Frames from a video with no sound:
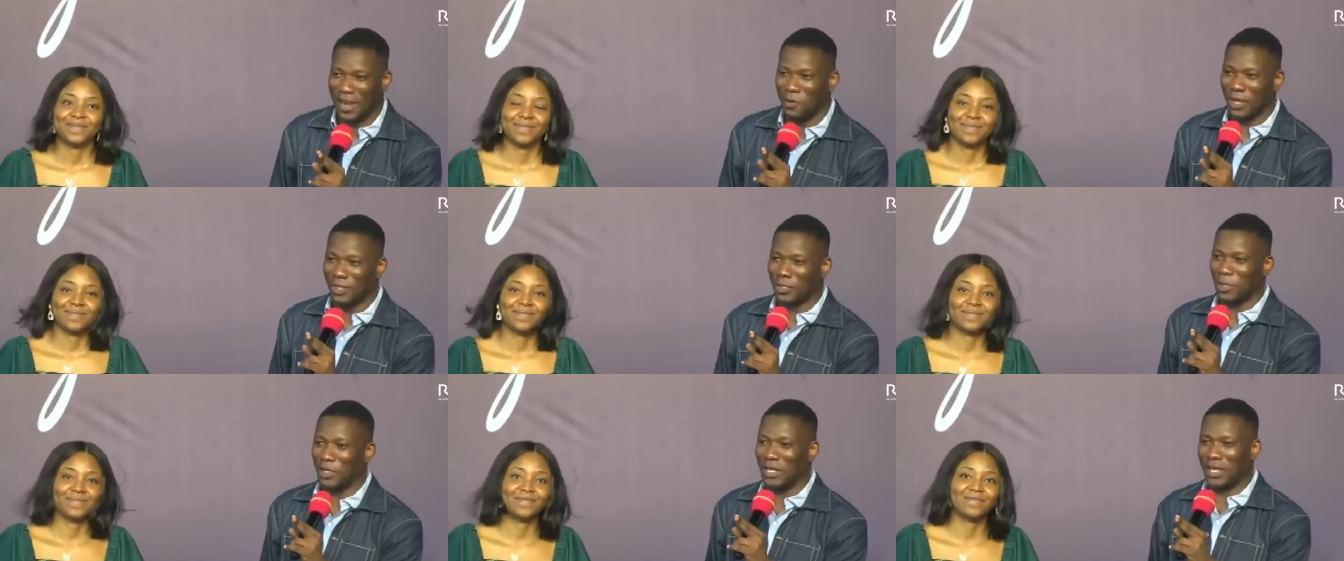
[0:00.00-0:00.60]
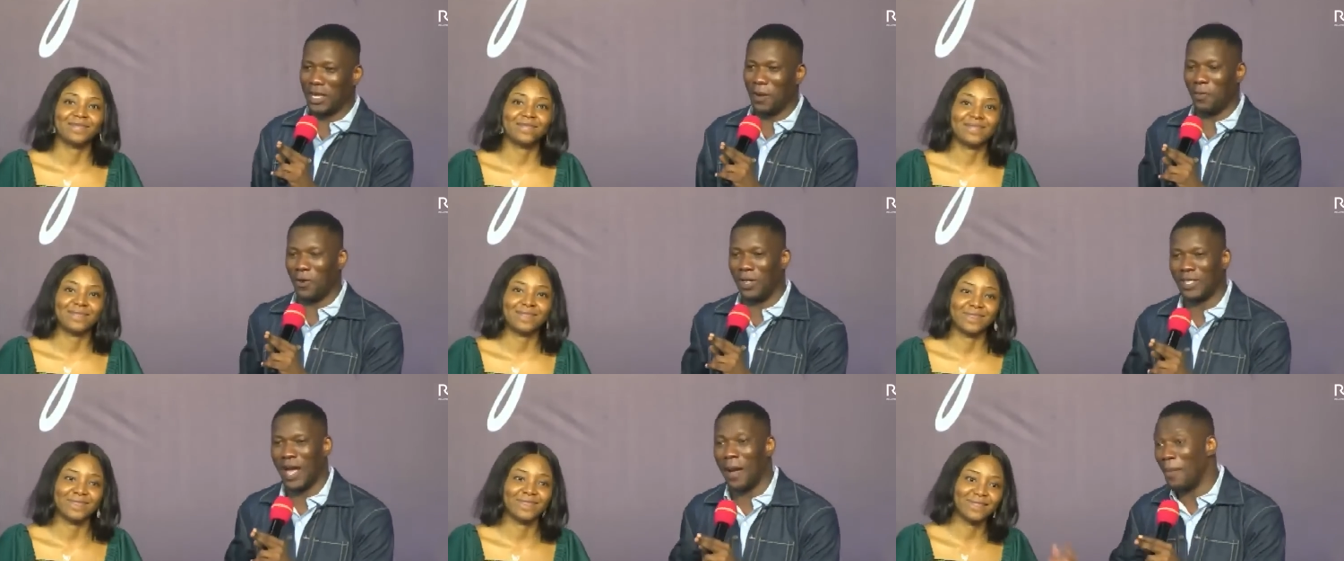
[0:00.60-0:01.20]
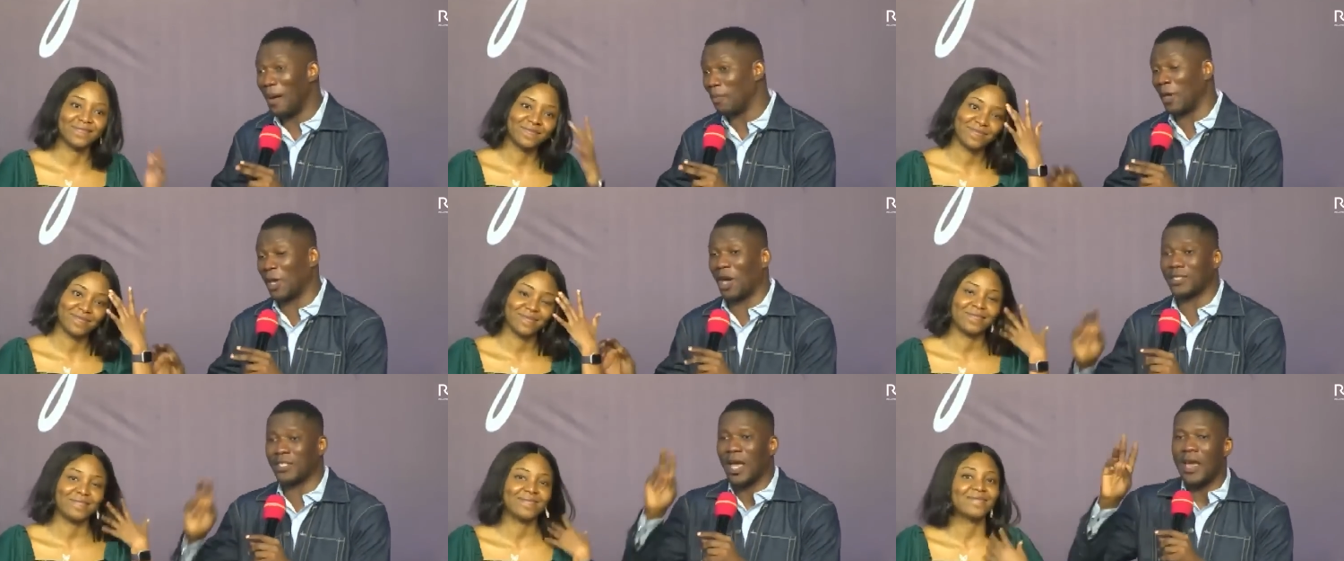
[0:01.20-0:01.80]
Speaker 1: naira. You want to know the key point. I'm,
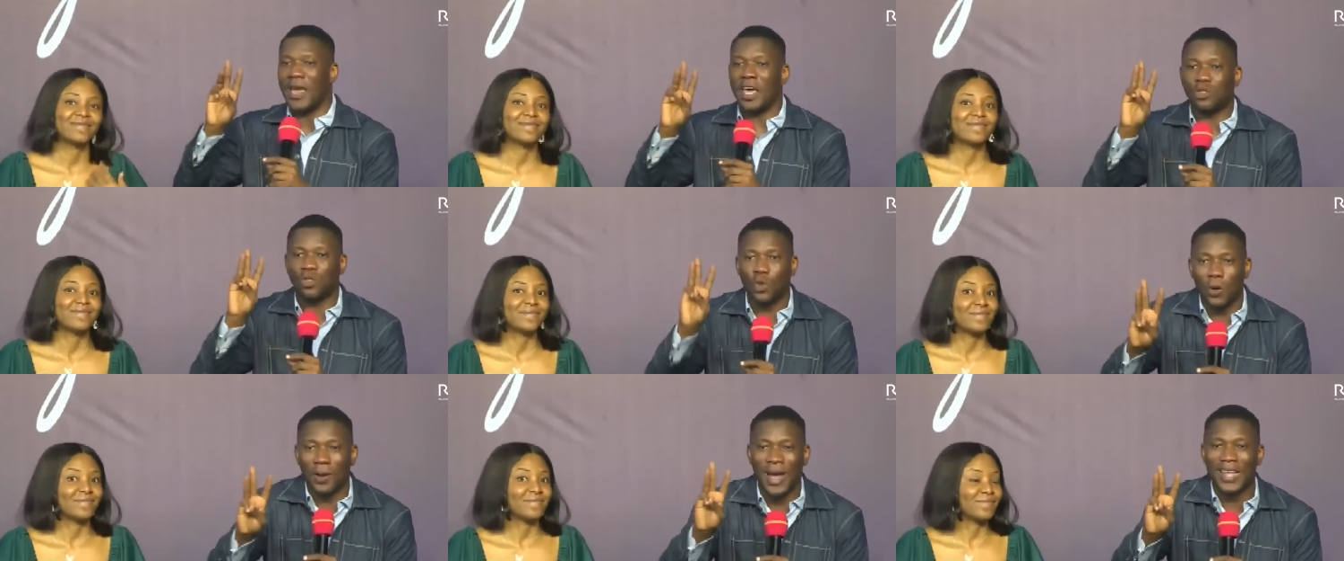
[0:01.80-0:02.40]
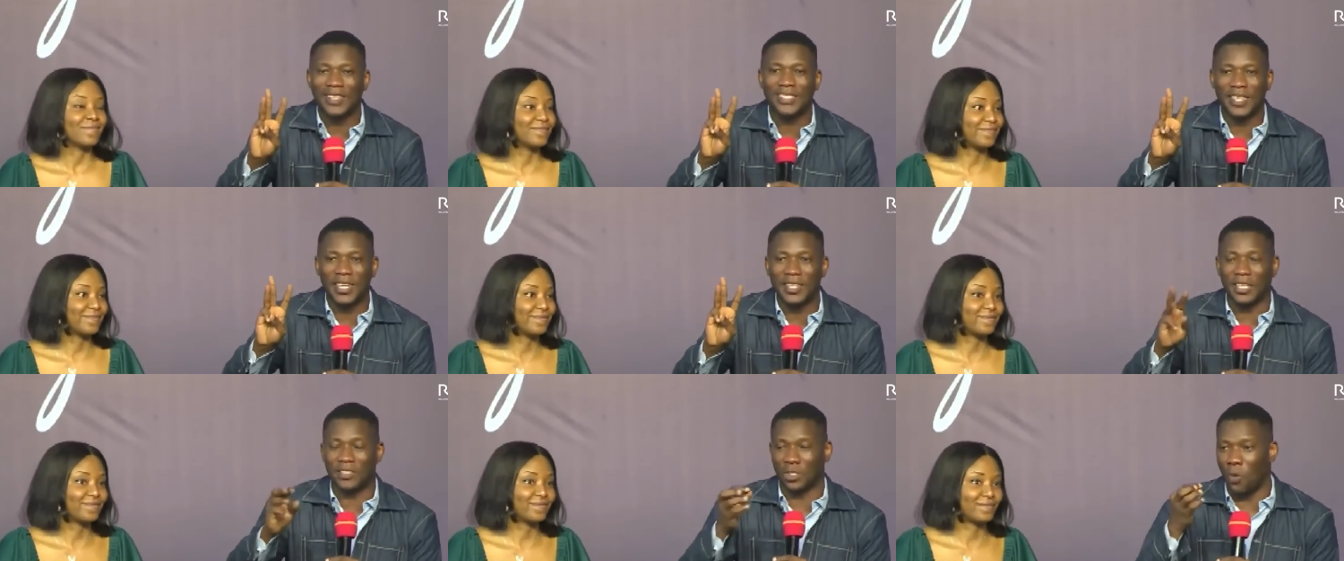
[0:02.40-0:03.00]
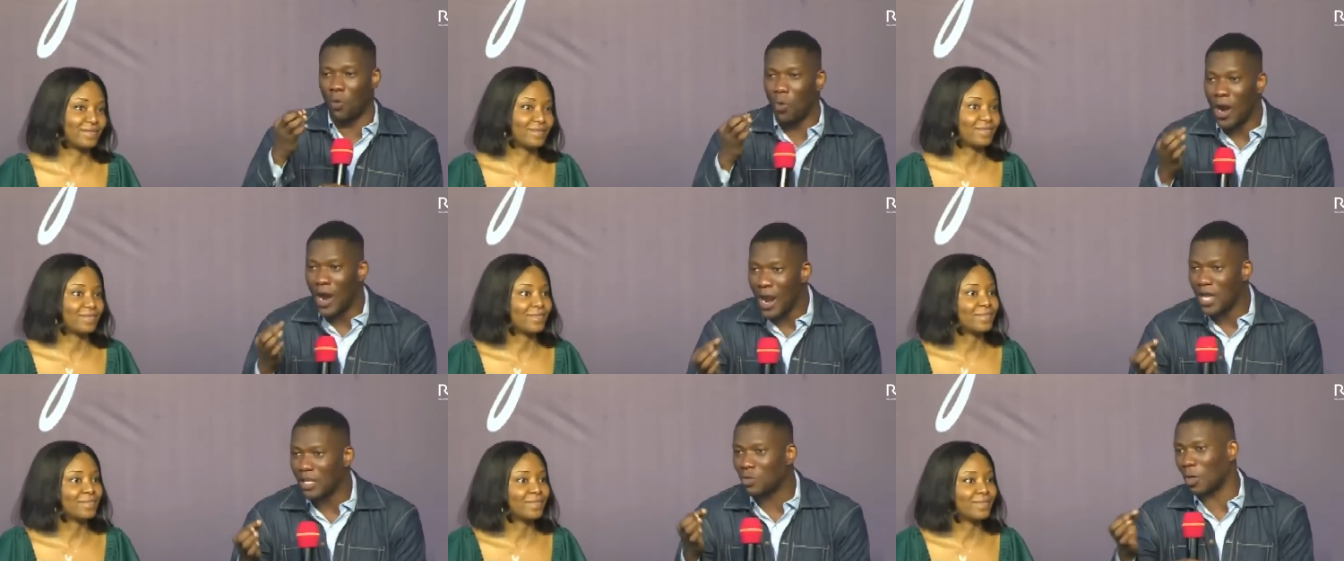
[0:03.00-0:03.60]
because it took her three days. The
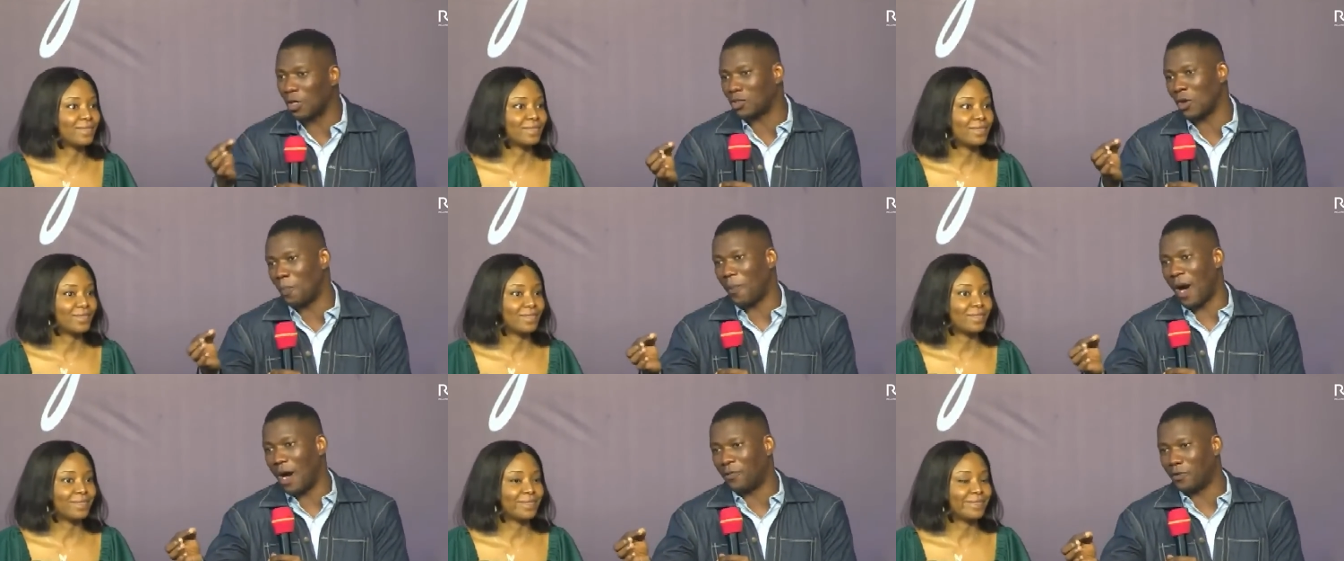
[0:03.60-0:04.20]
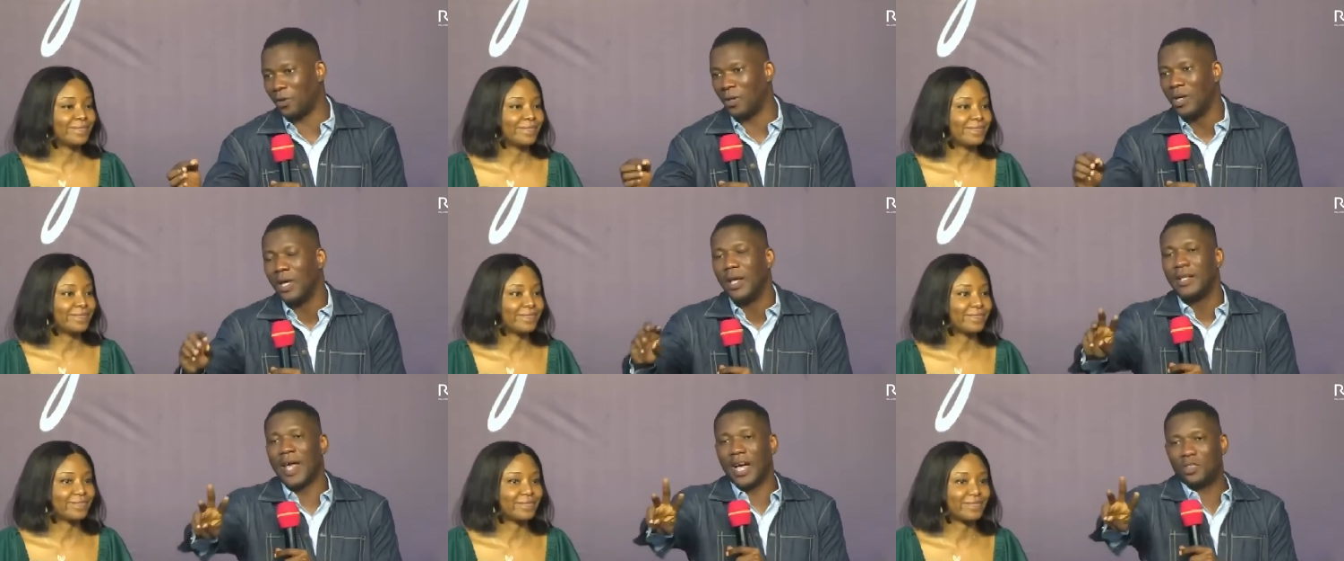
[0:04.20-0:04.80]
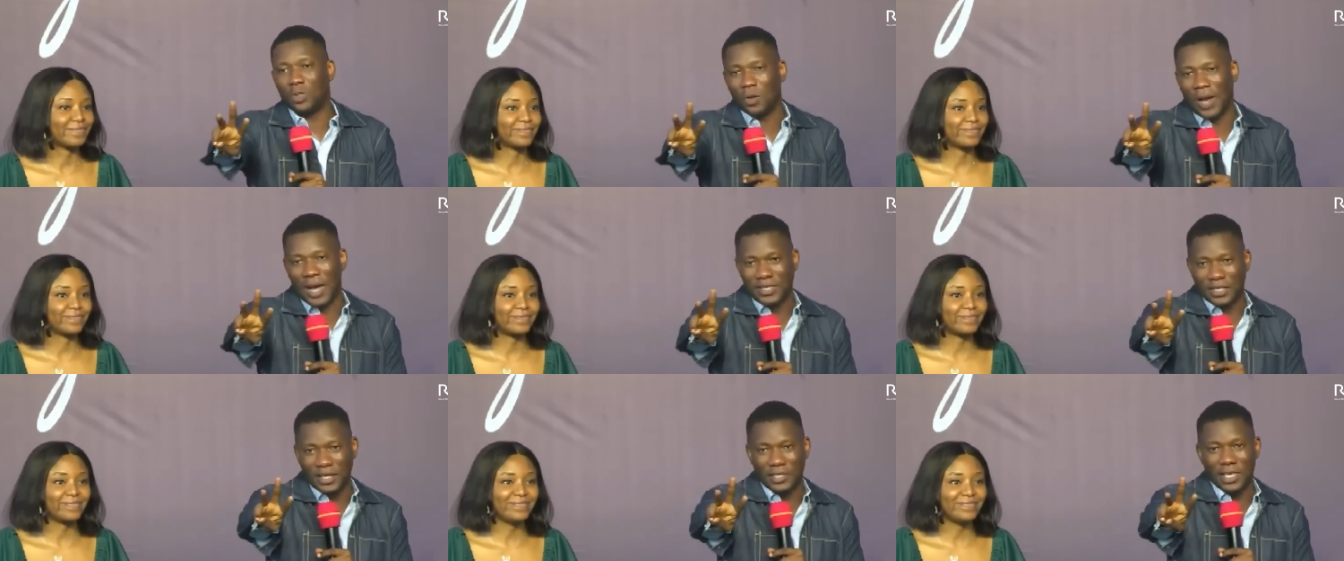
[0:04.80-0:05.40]
words were so powerful that it took
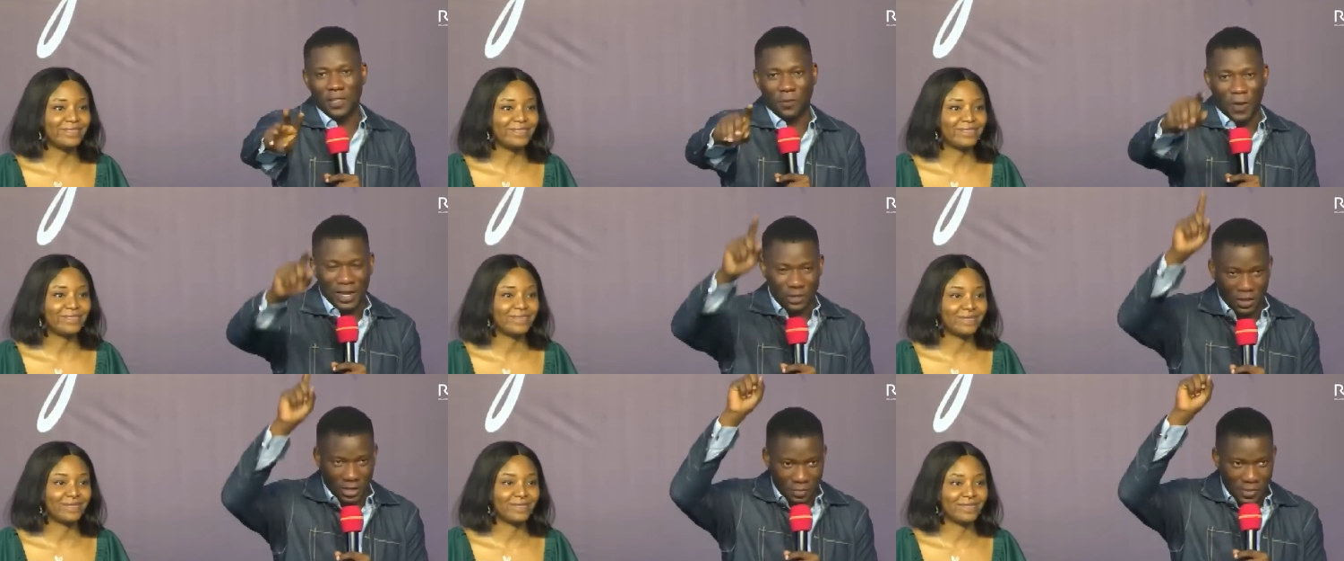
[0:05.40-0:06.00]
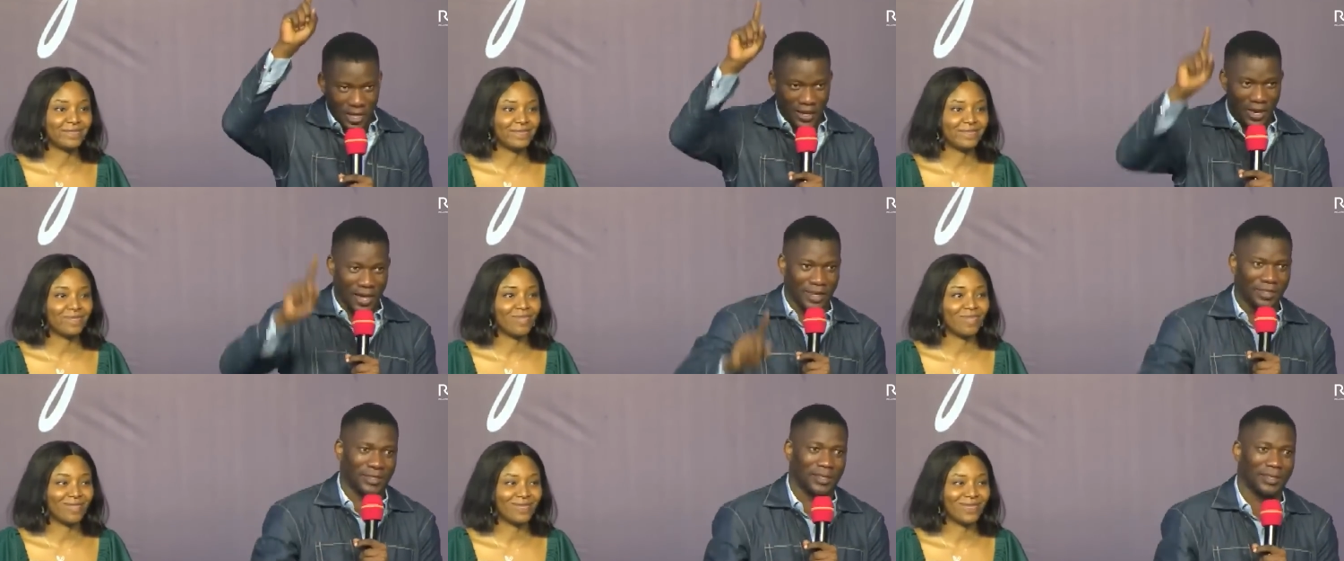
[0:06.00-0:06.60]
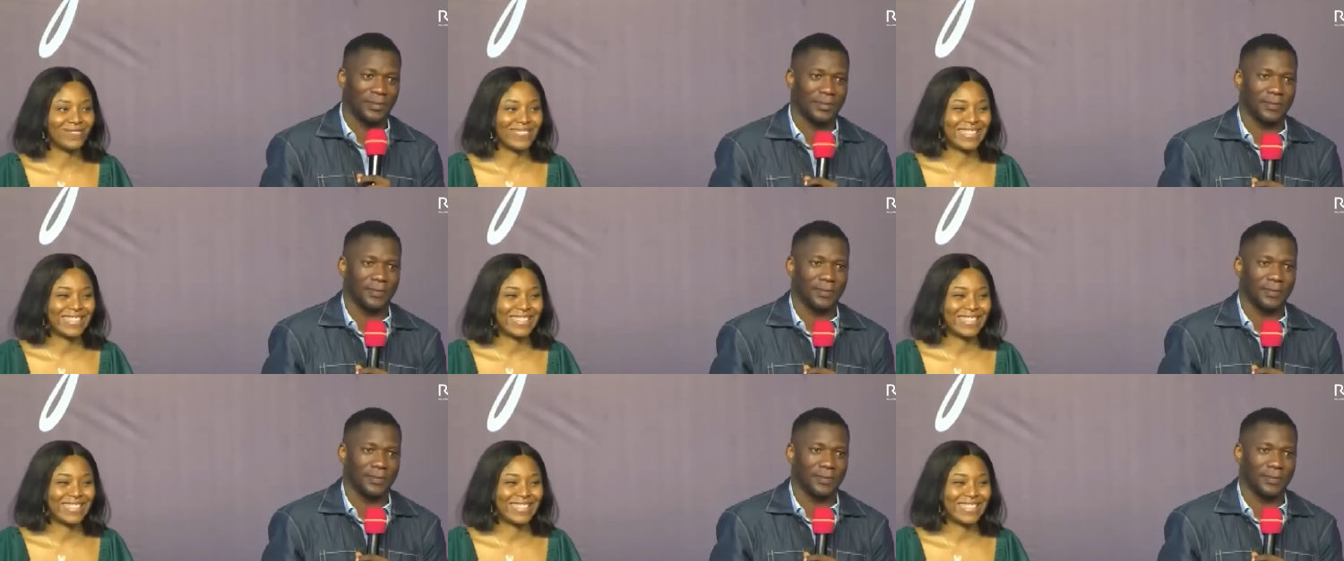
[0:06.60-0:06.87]
her three days for her to give me a yes.